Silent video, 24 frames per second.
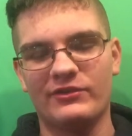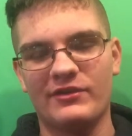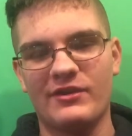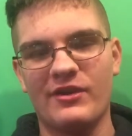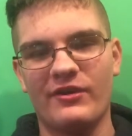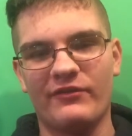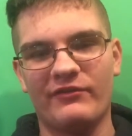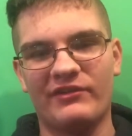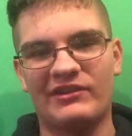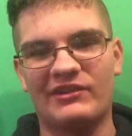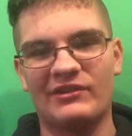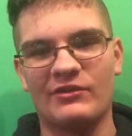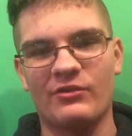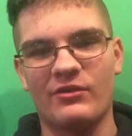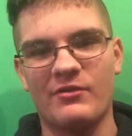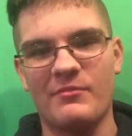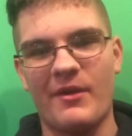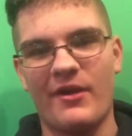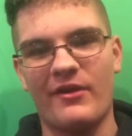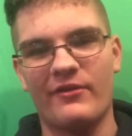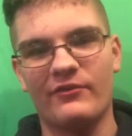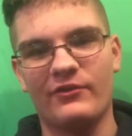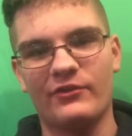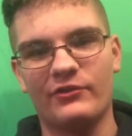every single one of
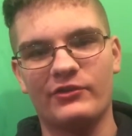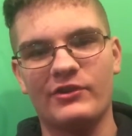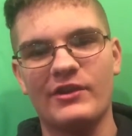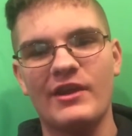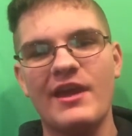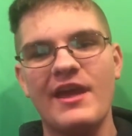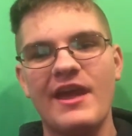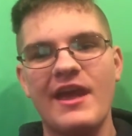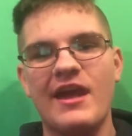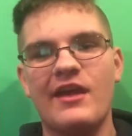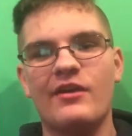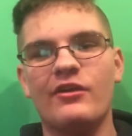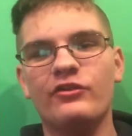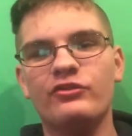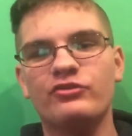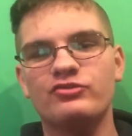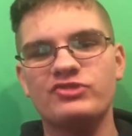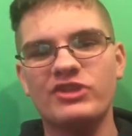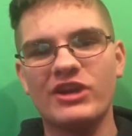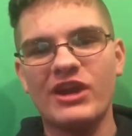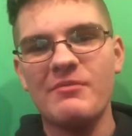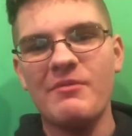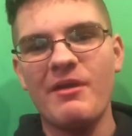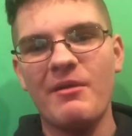my reviews. And also,
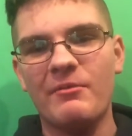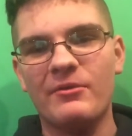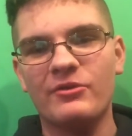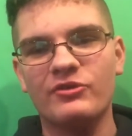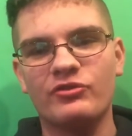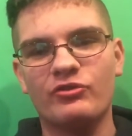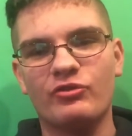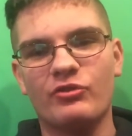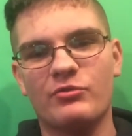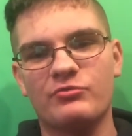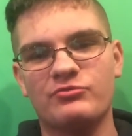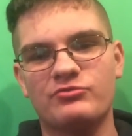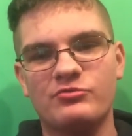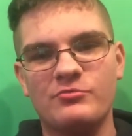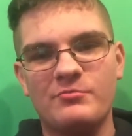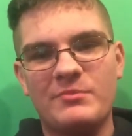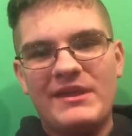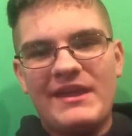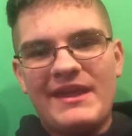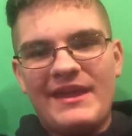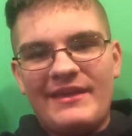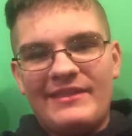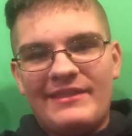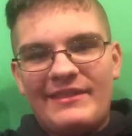check out my merch store, which will
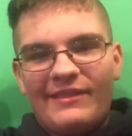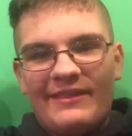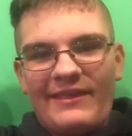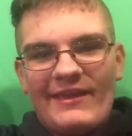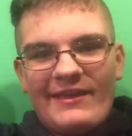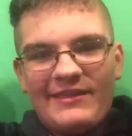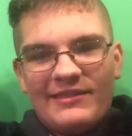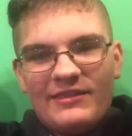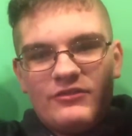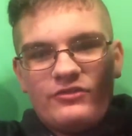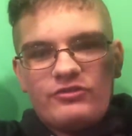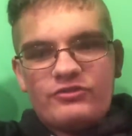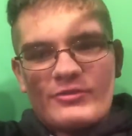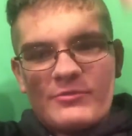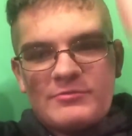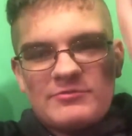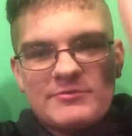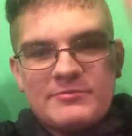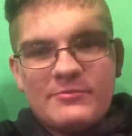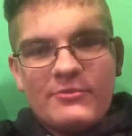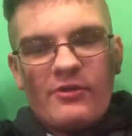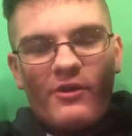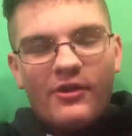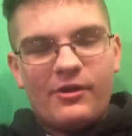be in the link in the
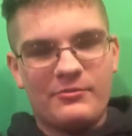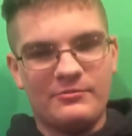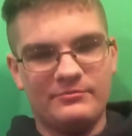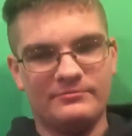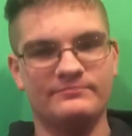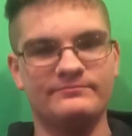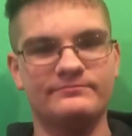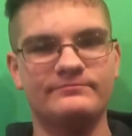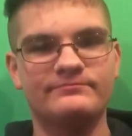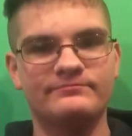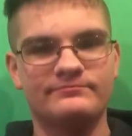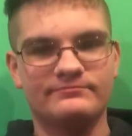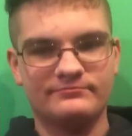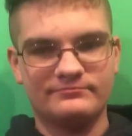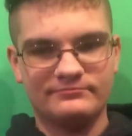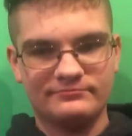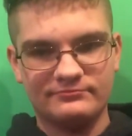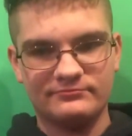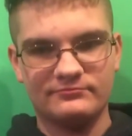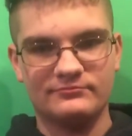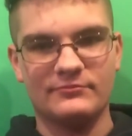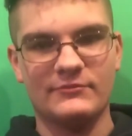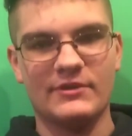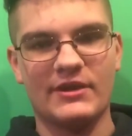description below.
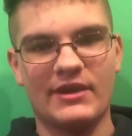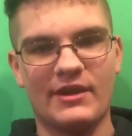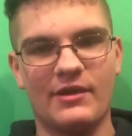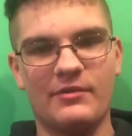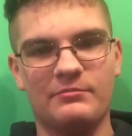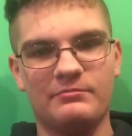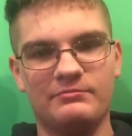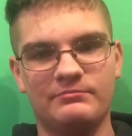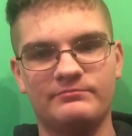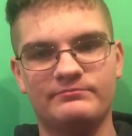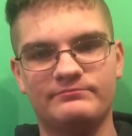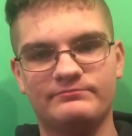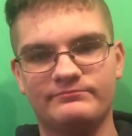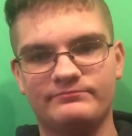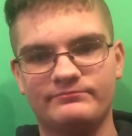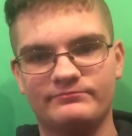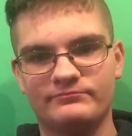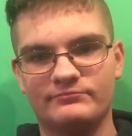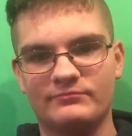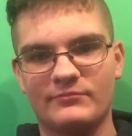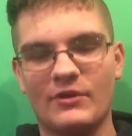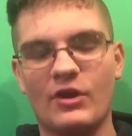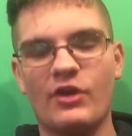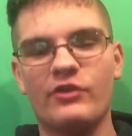There you go.
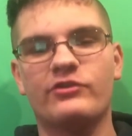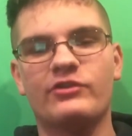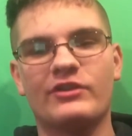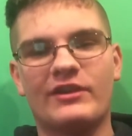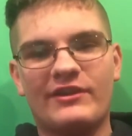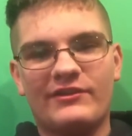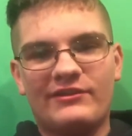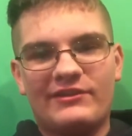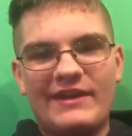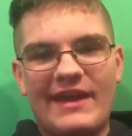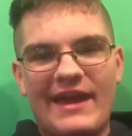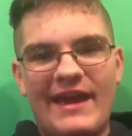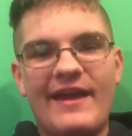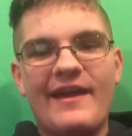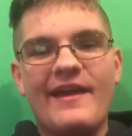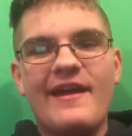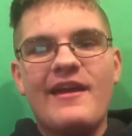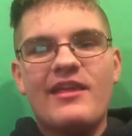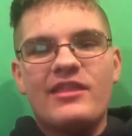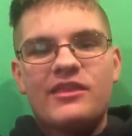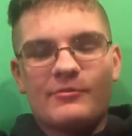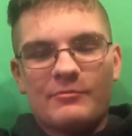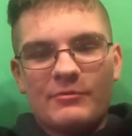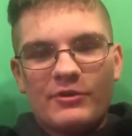Also, because, yeah,
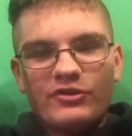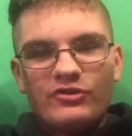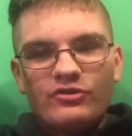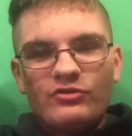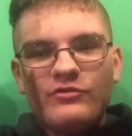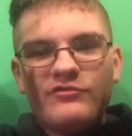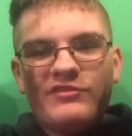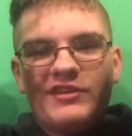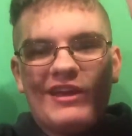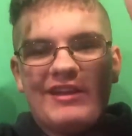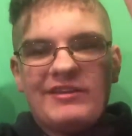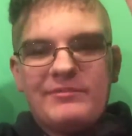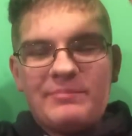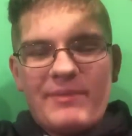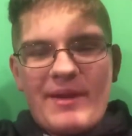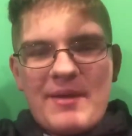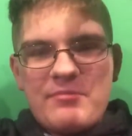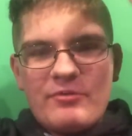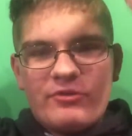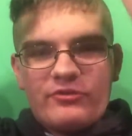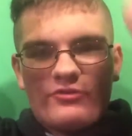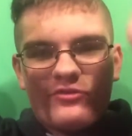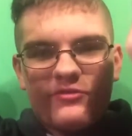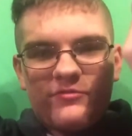their merch store, if you guys buy
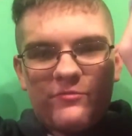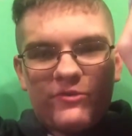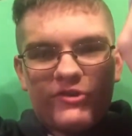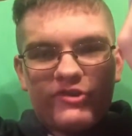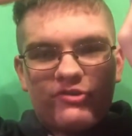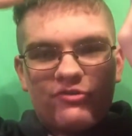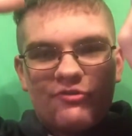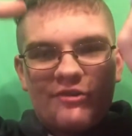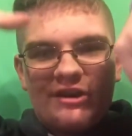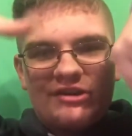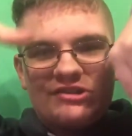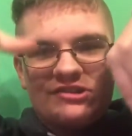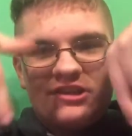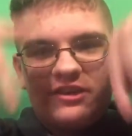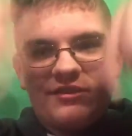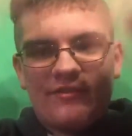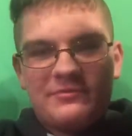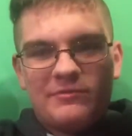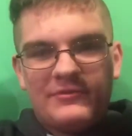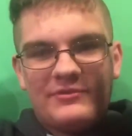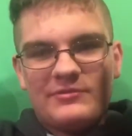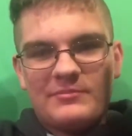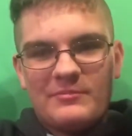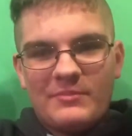merch from the merch store, it actually
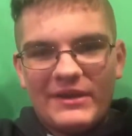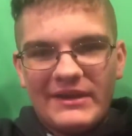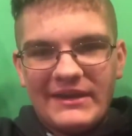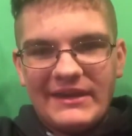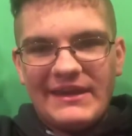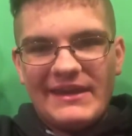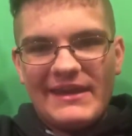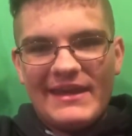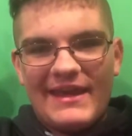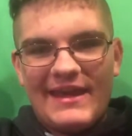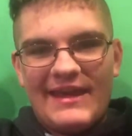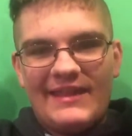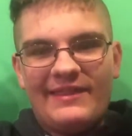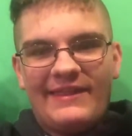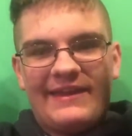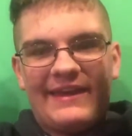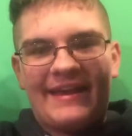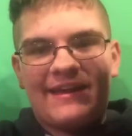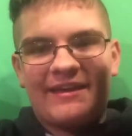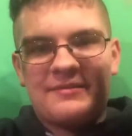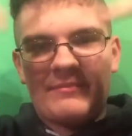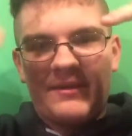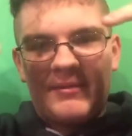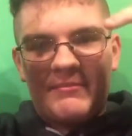gives me some money, and,
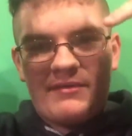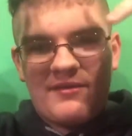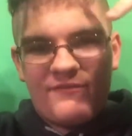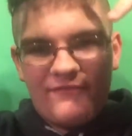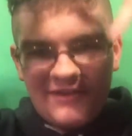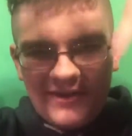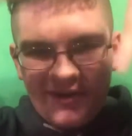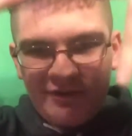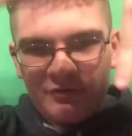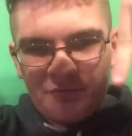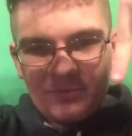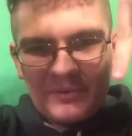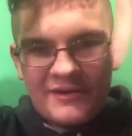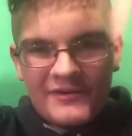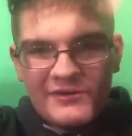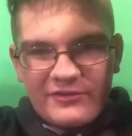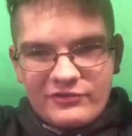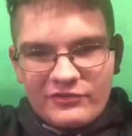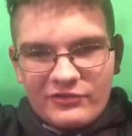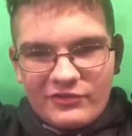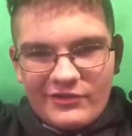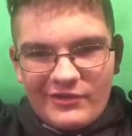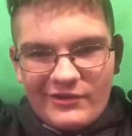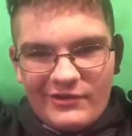like, I can make my videos
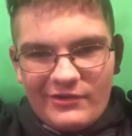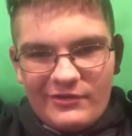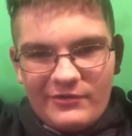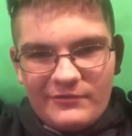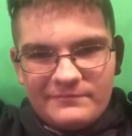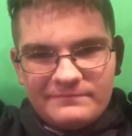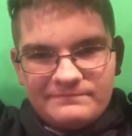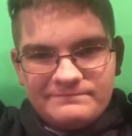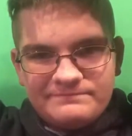better, so